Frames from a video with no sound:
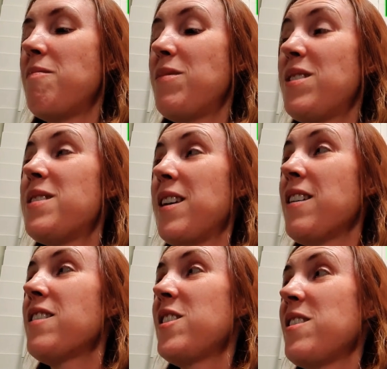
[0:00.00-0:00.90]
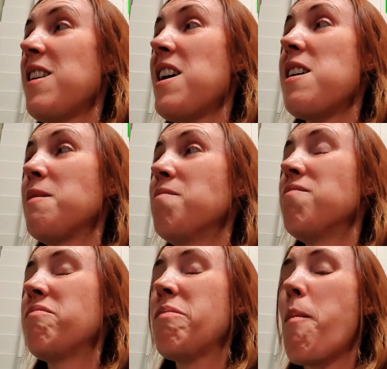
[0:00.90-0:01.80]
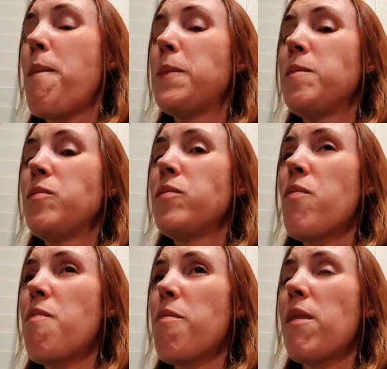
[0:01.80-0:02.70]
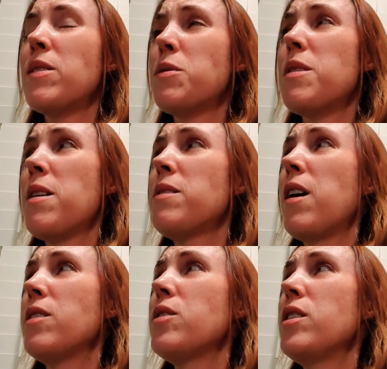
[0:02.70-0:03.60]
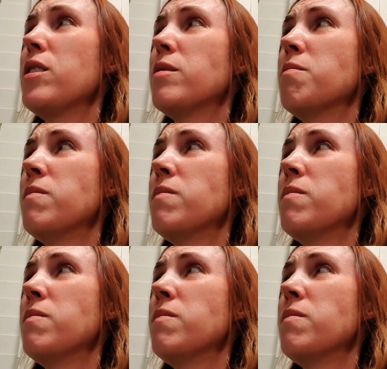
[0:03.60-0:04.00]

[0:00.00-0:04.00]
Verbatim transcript: Stinks? Yeah. That's what I thought too.